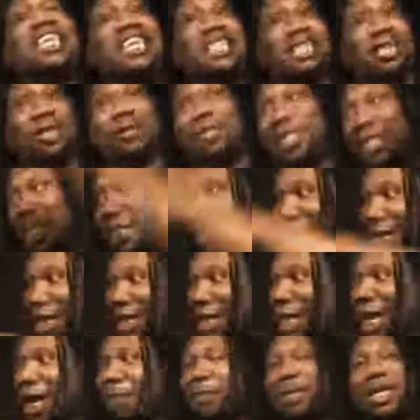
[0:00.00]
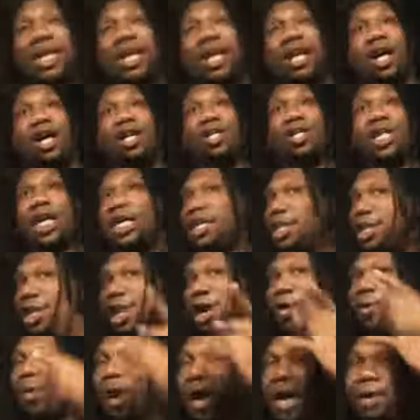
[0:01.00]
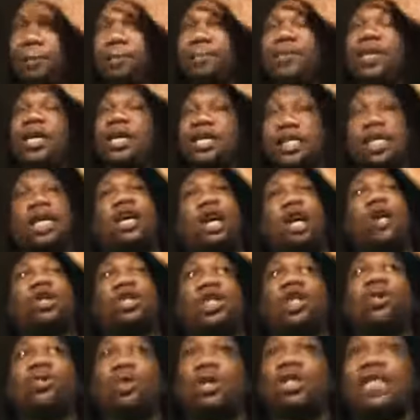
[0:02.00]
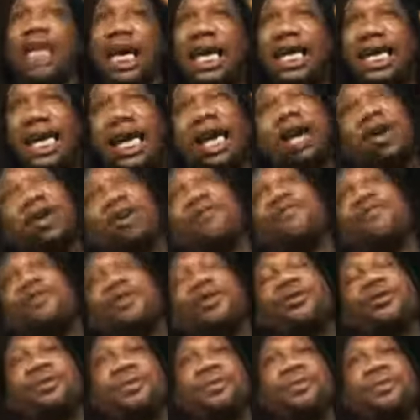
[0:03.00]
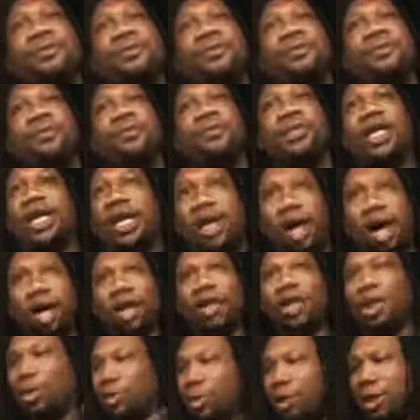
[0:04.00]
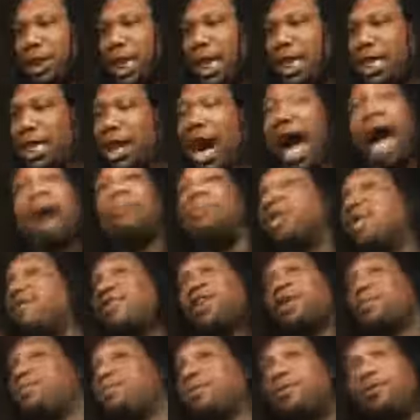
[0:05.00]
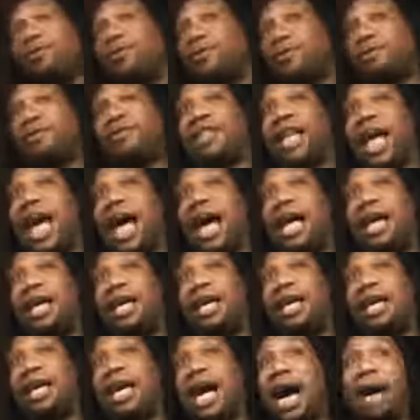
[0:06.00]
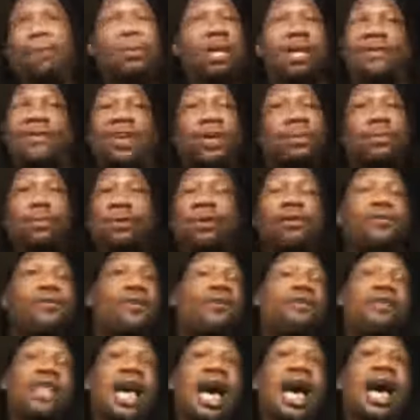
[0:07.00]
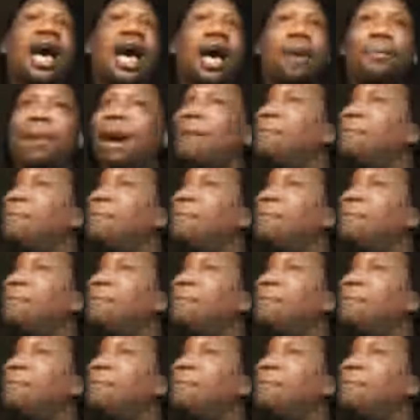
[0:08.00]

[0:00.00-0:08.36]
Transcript: So she's going to come into culture. And you know what? The culture will take care of you. The culture will take care. I'm living proof of that. I'm living proof of that.